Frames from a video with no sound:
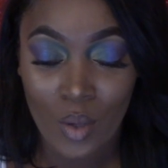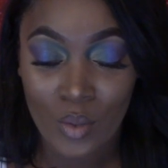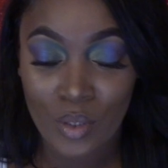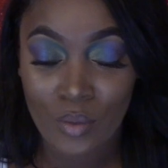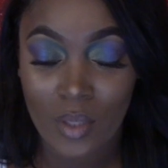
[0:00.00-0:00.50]

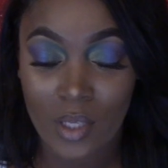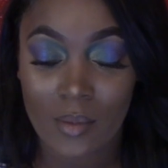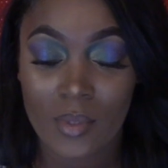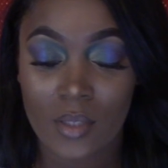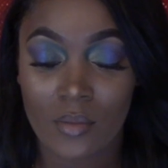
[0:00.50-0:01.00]
Who do you look
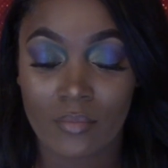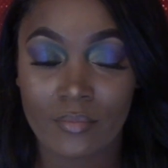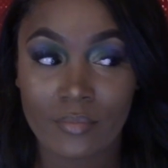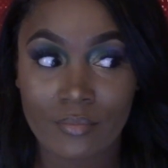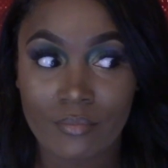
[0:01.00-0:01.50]
up to?
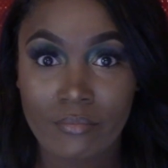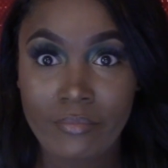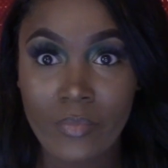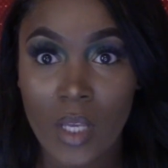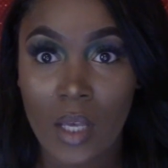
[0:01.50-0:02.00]

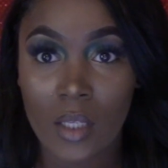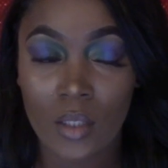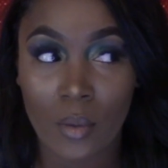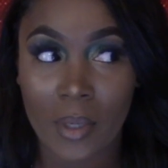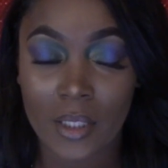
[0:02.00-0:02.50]

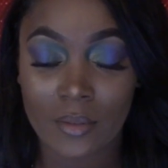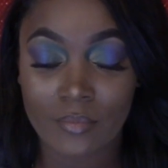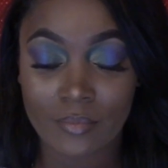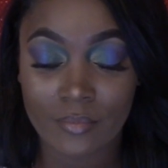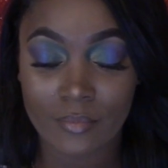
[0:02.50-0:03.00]
Nobody.
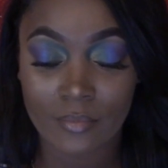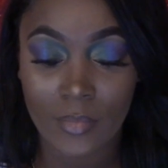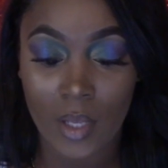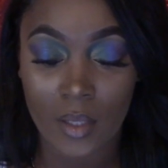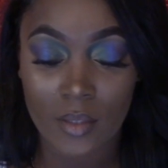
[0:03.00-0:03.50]

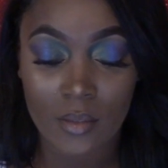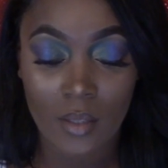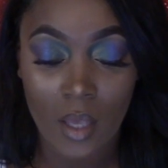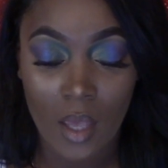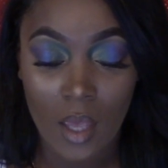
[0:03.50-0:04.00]
Next.
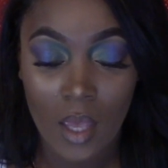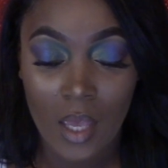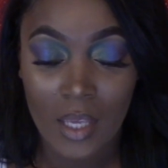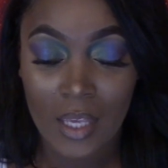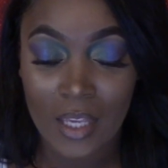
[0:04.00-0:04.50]

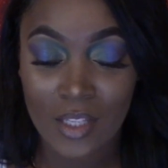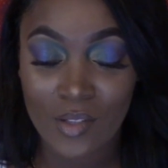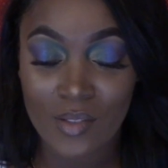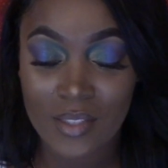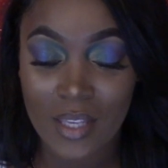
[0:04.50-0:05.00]
Can
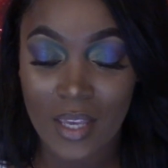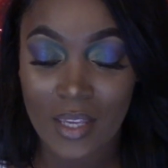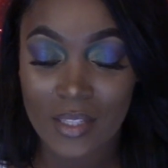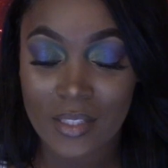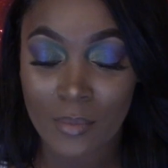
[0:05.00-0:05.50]
you
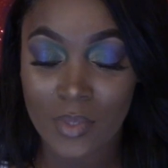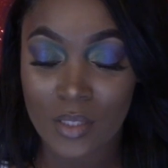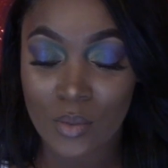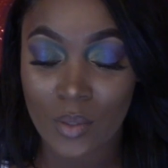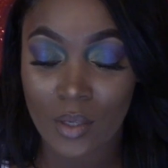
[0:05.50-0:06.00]
say
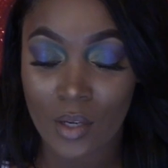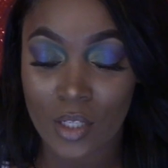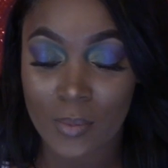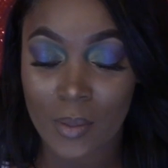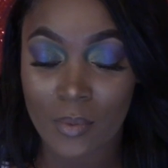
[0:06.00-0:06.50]
something to
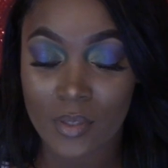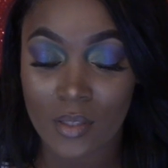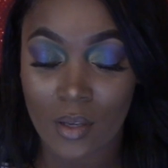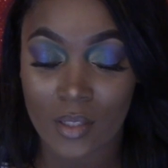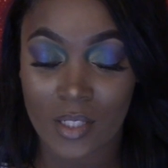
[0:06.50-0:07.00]
encourage people to
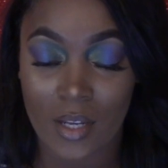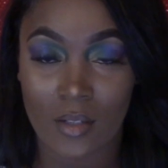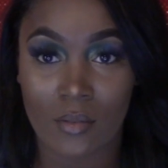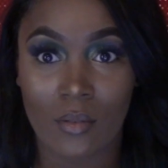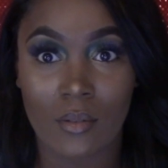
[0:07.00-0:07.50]
start a
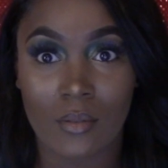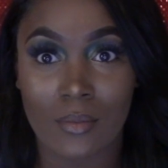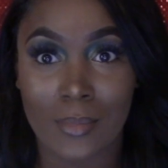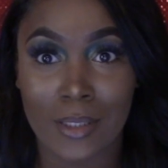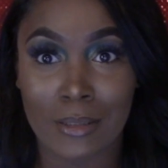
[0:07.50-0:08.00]
channel?
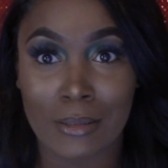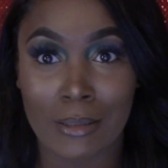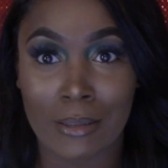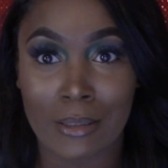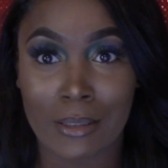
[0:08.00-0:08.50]
Oh my
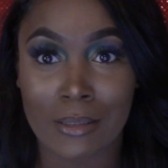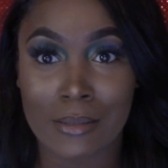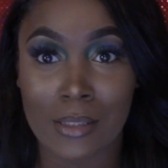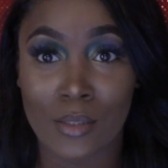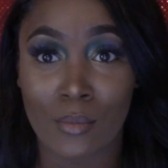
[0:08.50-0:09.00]
god, I could
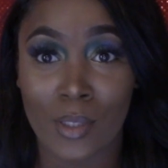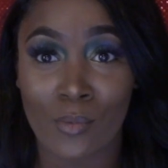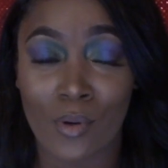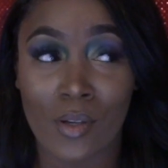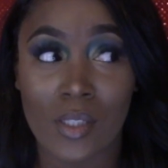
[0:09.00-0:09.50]
say so many
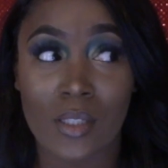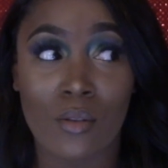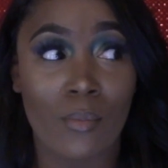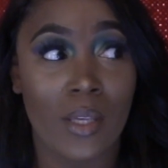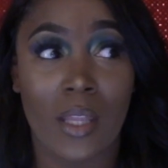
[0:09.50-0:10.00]
words. It's
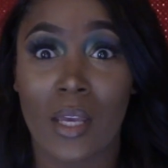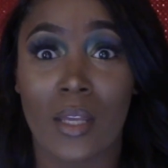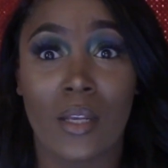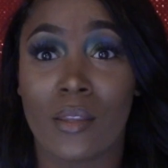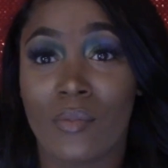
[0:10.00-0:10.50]
gonna be
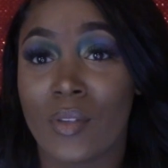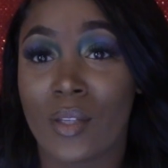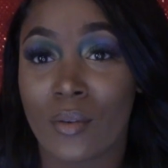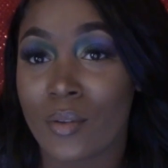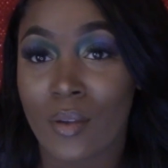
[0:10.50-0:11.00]
like another
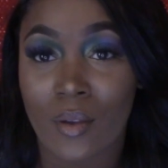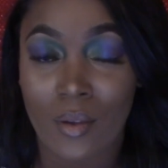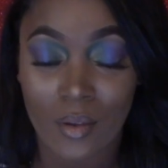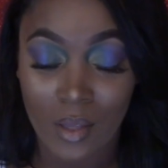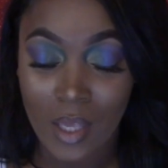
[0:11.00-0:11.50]
video,
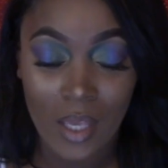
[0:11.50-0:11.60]
y'all.